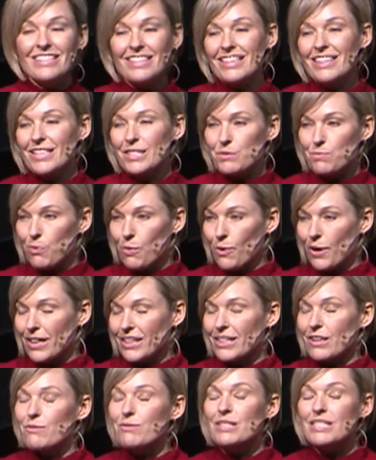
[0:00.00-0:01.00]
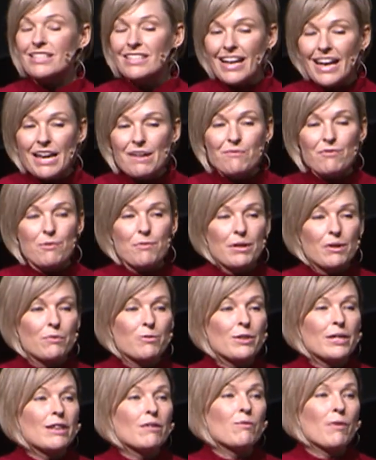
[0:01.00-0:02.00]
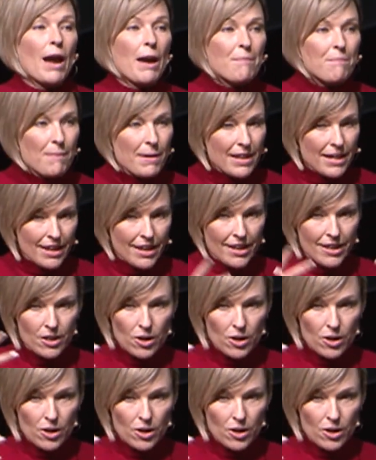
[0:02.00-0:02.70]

at this point that it was time for me to really wrap my head